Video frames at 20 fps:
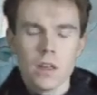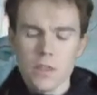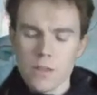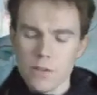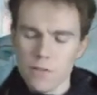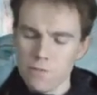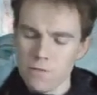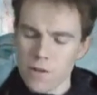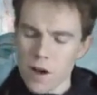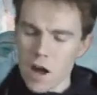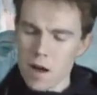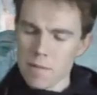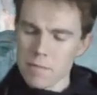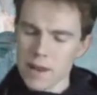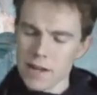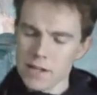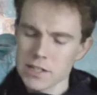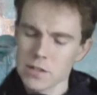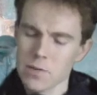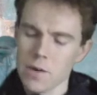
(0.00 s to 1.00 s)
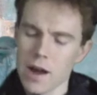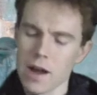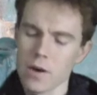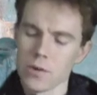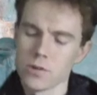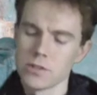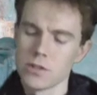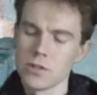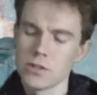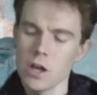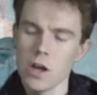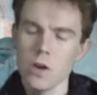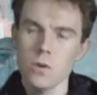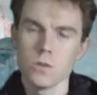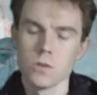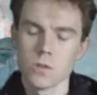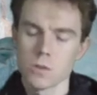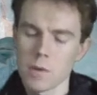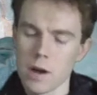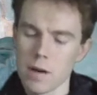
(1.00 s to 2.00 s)
The farm next to ours is
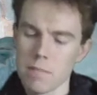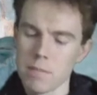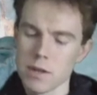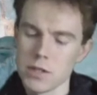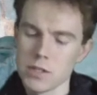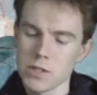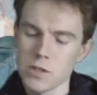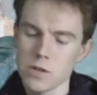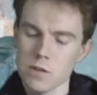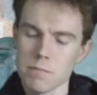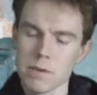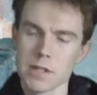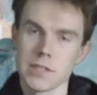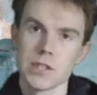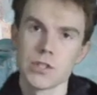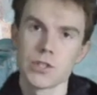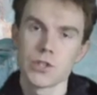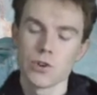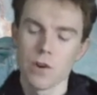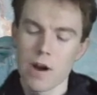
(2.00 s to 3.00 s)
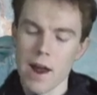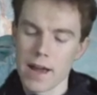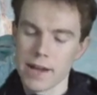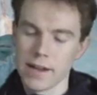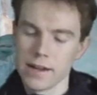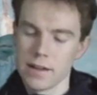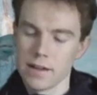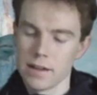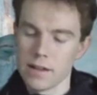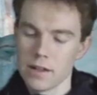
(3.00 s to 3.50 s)
owned by Mr. and Mrs. Gregg.